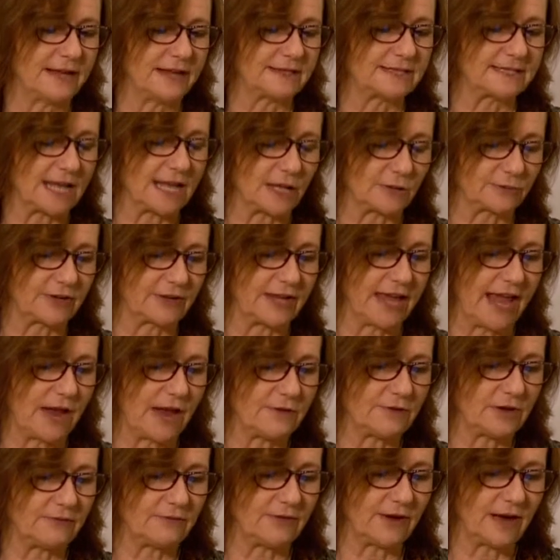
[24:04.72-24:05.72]

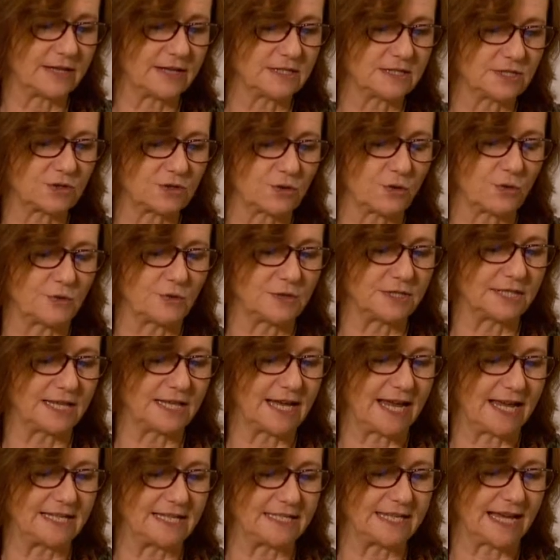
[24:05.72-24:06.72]
self-care advice or a
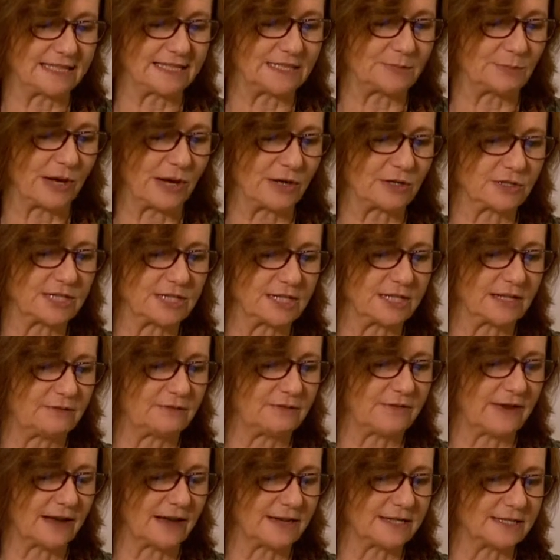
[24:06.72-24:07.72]
delayed antibiotic
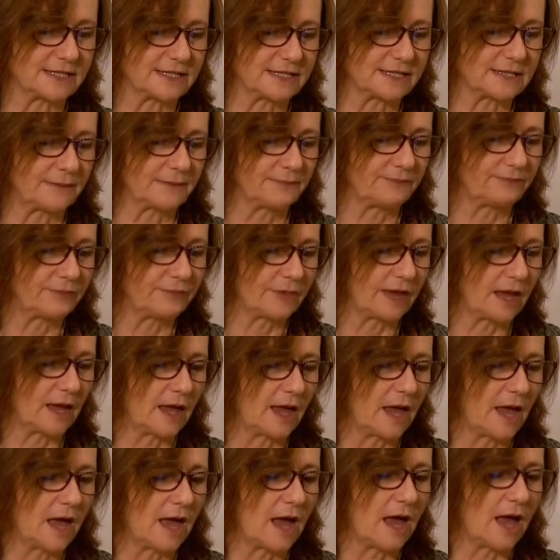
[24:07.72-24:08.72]
advice.
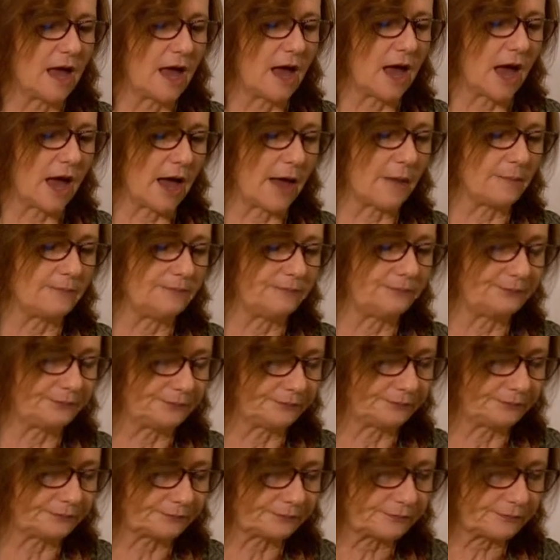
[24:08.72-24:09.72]

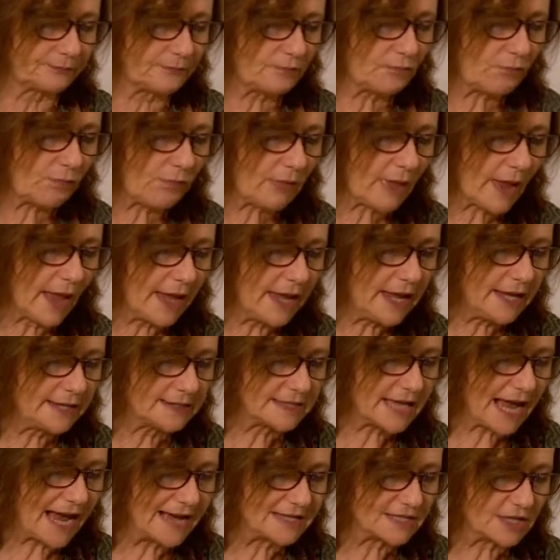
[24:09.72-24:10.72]
It
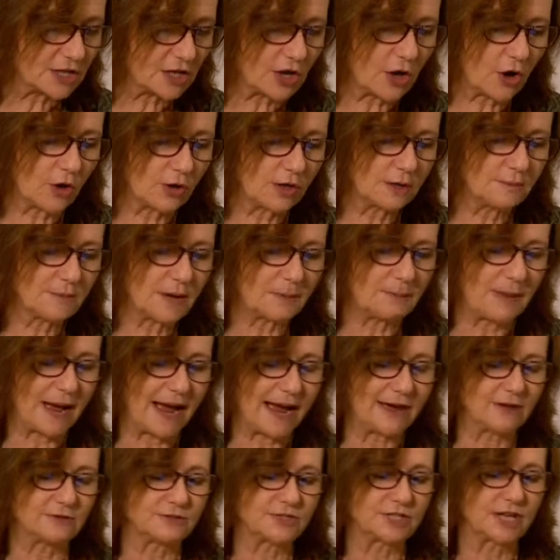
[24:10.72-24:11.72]
has a column
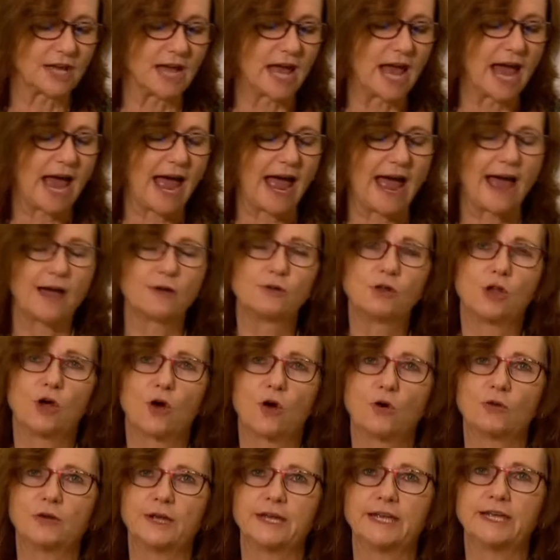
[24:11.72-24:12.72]
about how
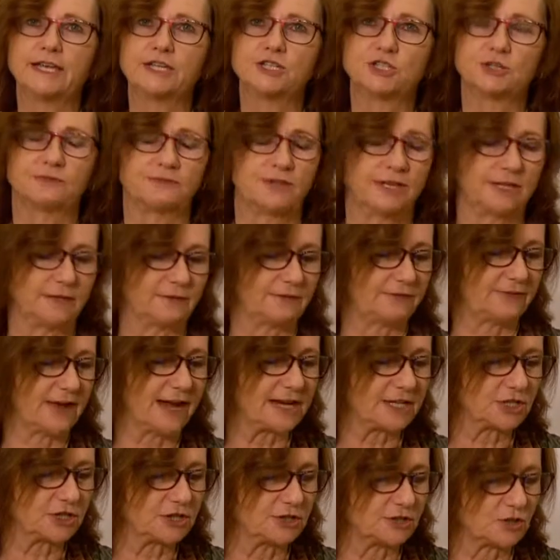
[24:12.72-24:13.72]
long each of the
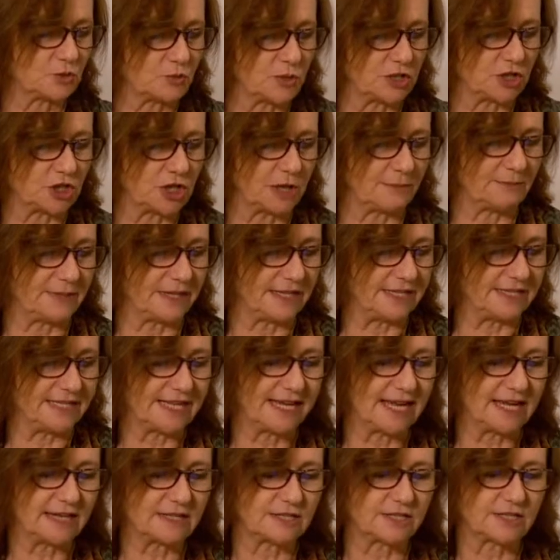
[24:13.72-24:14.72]
infections, which can be
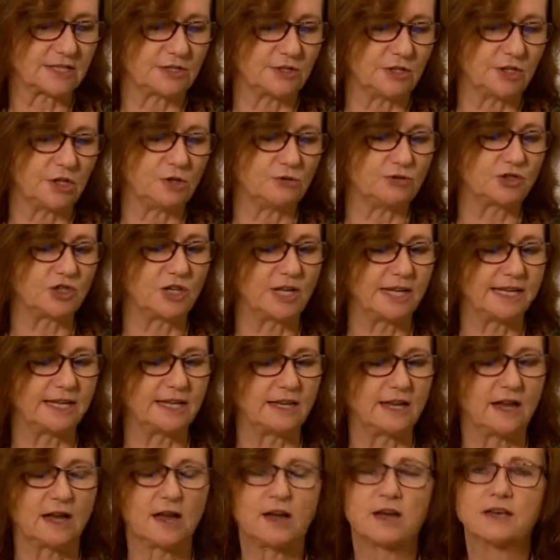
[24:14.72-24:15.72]
ticked, usually
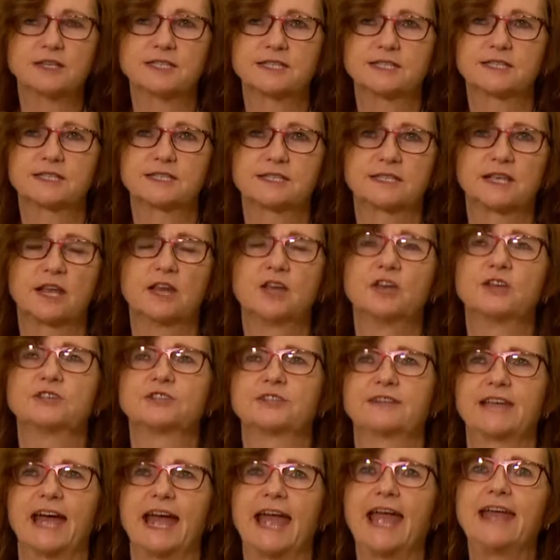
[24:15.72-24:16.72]
lasts.
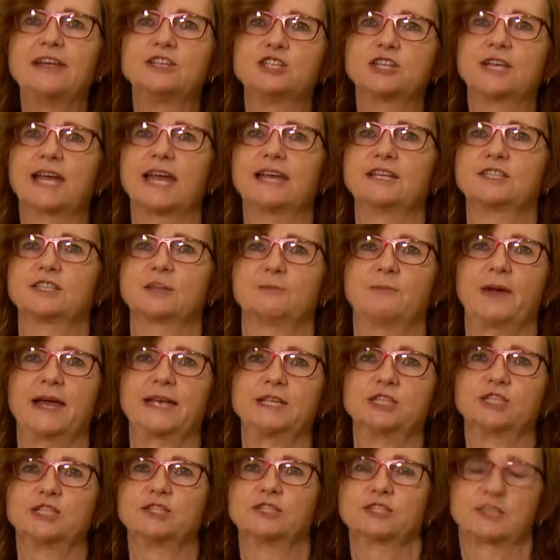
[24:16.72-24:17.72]
So that educates the
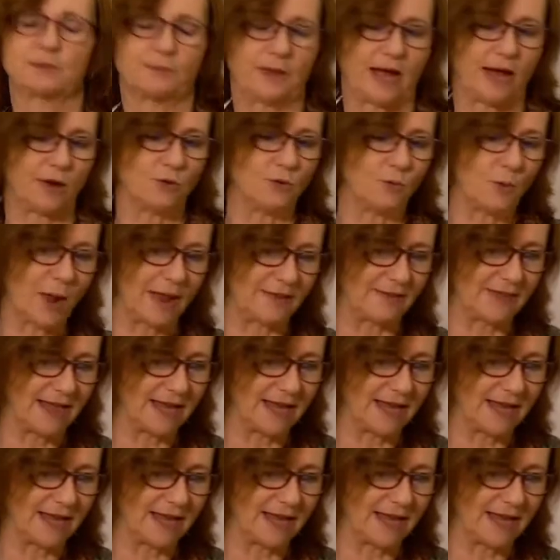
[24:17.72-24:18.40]
patients about when